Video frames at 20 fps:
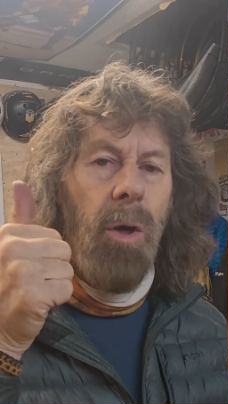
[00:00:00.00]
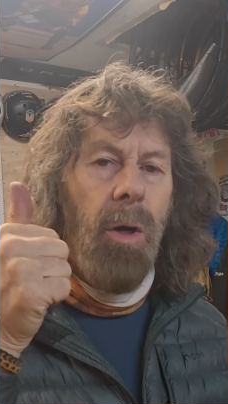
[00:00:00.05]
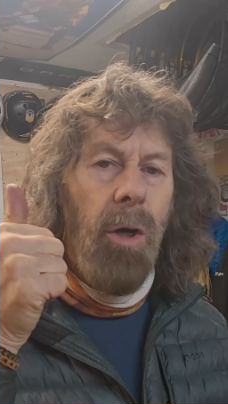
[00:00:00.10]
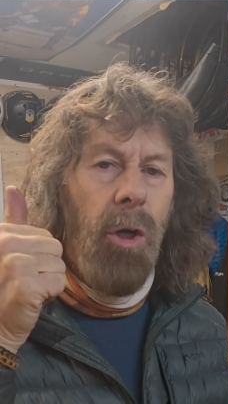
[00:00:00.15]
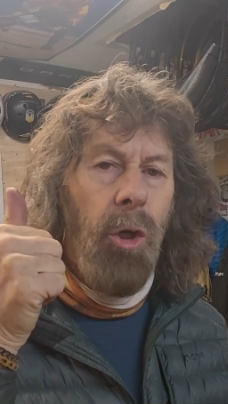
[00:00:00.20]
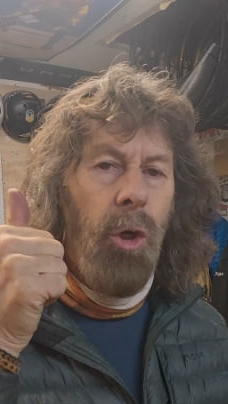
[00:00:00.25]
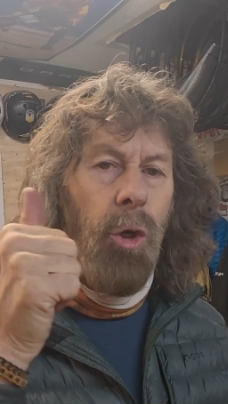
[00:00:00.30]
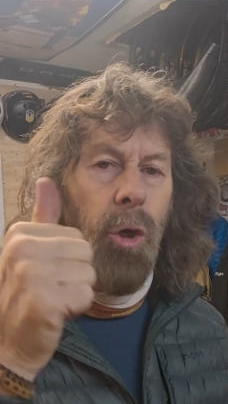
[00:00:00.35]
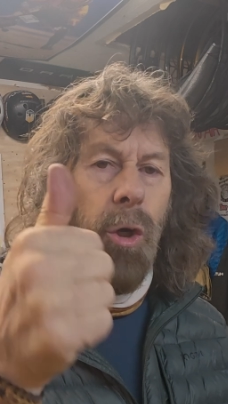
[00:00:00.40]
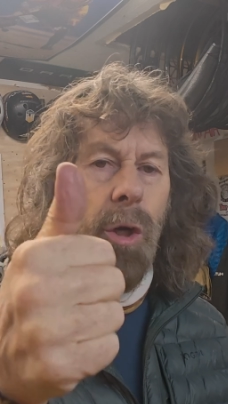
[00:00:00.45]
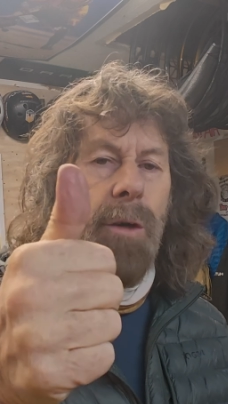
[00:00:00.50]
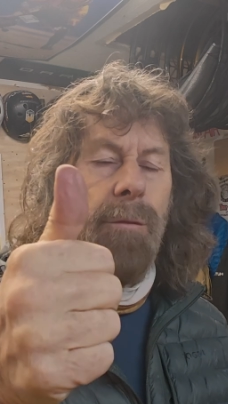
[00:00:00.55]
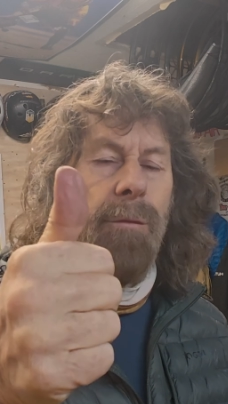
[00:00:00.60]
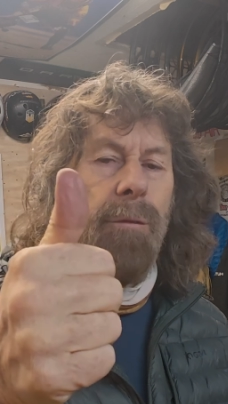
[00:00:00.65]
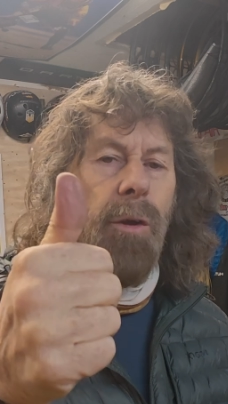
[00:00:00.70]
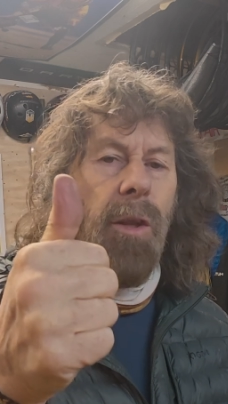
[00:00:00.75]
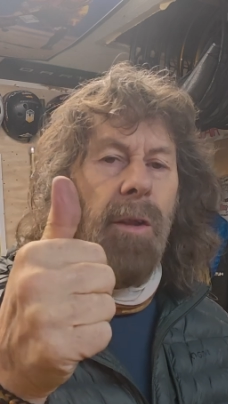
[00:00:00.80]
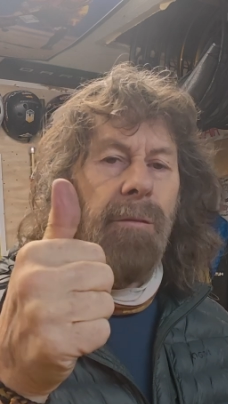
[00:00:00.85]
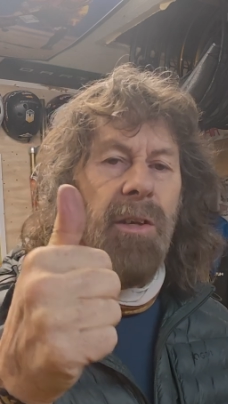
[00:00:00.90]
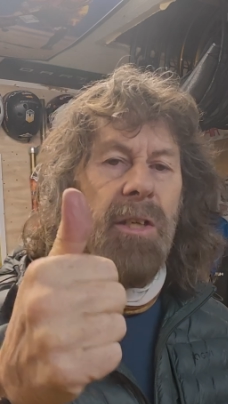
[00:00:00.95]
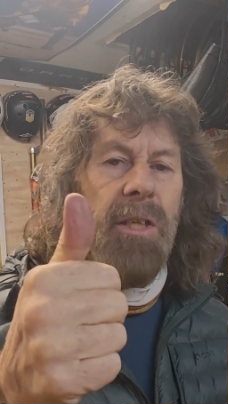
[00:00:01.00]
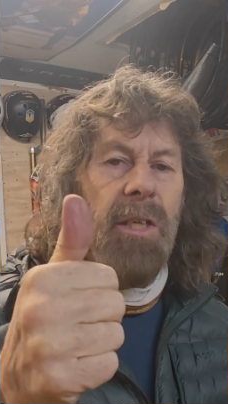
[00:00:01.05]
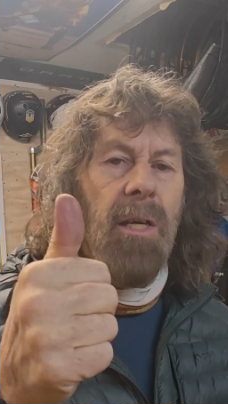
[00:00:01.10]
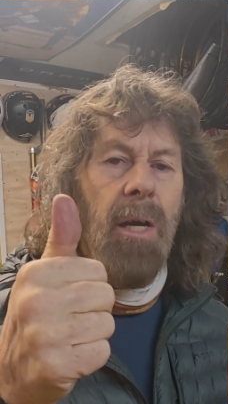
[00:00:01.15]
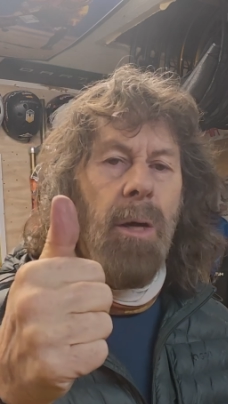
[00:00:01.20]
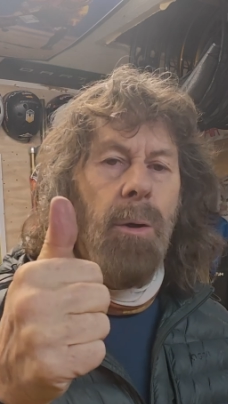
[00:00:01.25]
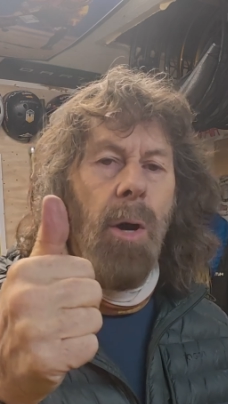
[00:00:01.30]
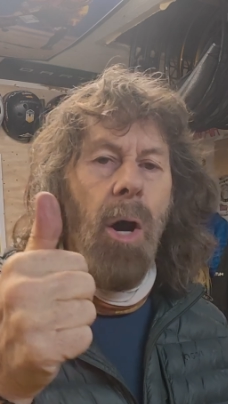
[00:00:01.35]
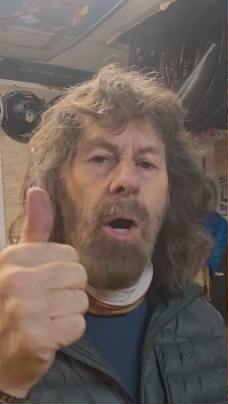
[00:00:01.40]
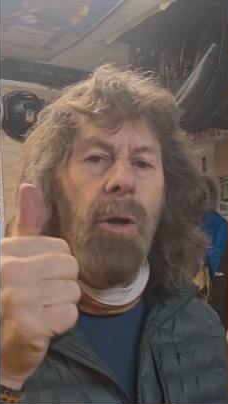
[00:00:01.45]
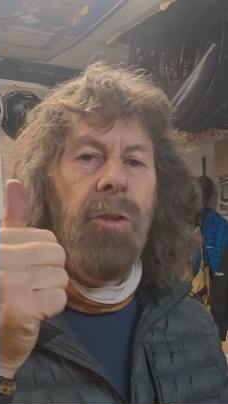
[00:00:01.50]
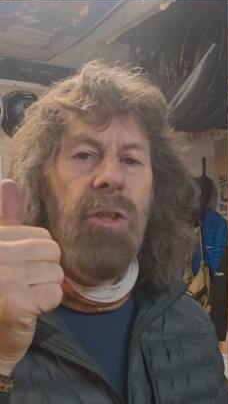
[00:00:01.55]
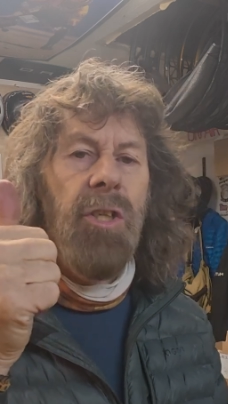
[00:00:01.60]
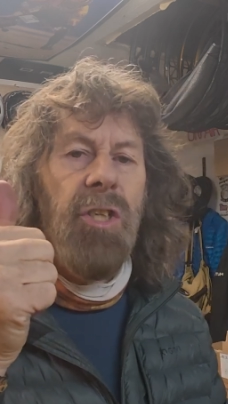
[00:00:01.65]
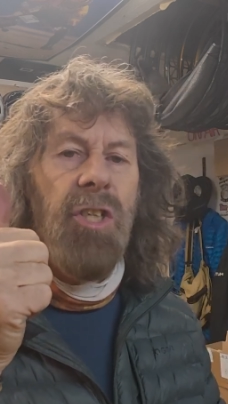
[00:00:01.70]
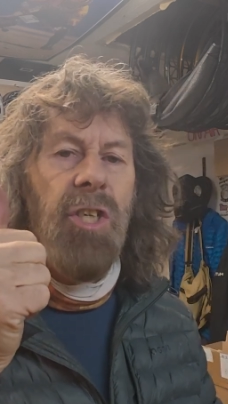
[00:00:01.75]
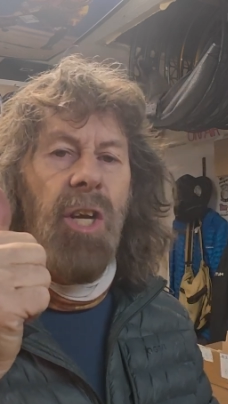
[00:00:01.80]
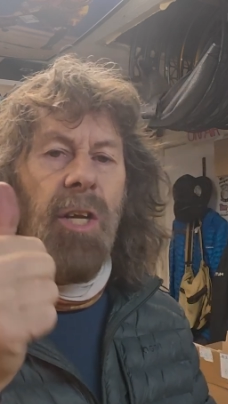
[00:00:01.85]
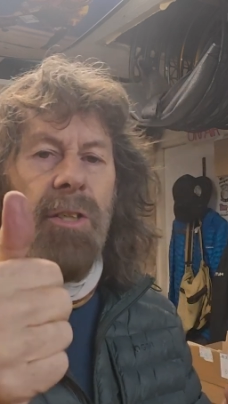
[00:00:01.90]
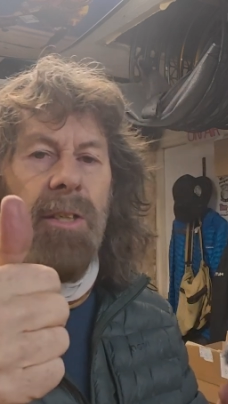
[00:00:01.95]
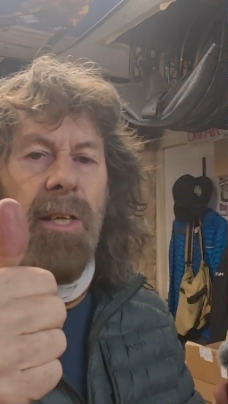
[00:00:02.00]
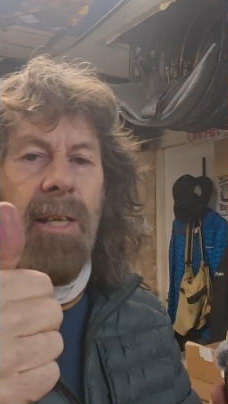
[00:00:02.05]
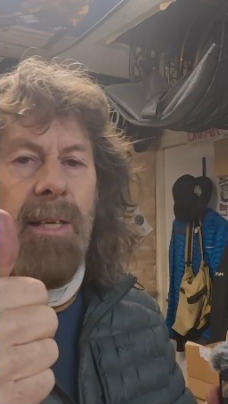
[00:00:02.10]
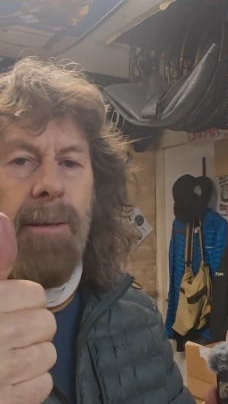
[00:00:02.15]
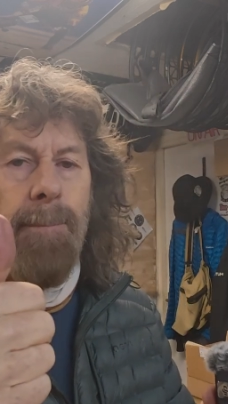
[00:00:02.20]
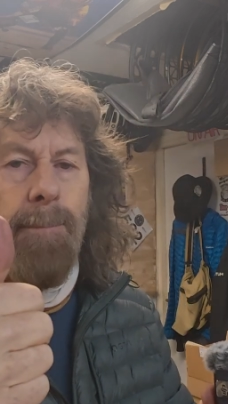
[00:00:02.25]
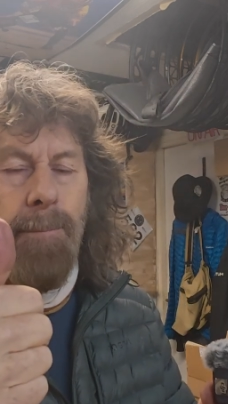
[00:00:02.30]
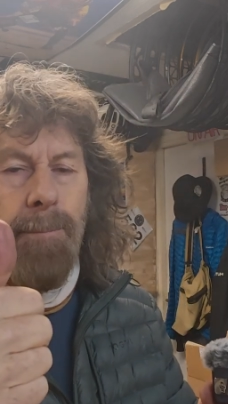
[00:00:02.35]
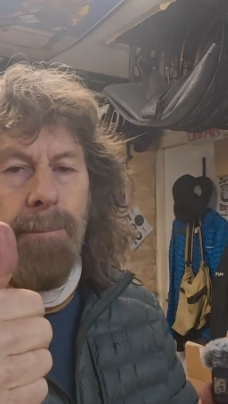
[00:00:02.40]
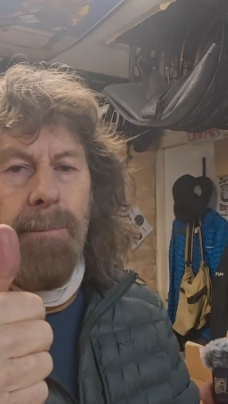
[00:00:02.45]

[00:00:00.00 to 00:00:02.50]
look for the video on Sunday,